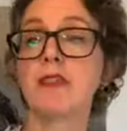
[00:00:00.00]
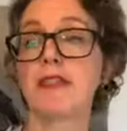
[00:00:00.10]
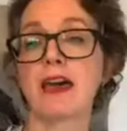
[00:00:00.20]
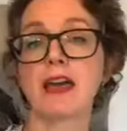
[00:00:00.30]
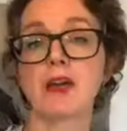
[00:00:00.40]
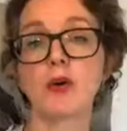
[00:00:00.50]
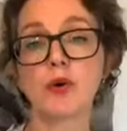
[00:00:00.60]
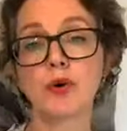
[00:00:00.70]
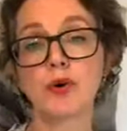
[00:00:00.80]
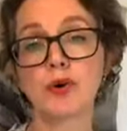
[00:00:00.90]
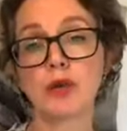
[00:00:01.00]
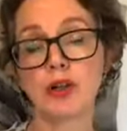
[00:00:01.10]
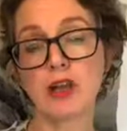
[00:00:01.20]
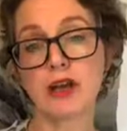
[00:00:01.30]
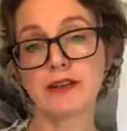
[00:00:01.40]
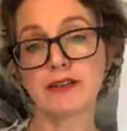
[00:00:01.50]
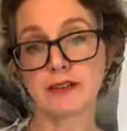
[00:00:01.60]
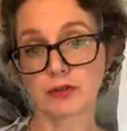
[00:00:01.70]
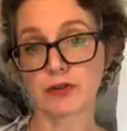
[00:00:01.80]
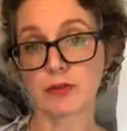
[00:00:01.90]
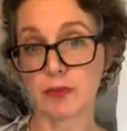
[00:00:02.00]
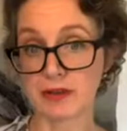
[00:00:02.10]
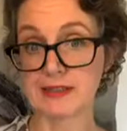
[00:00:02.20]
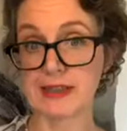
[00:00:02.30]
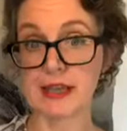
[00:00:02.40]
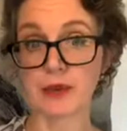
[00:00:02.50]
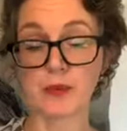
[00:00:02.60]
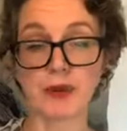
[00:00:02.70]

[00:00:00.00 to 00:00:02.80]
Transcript: They all learned silkscreen printing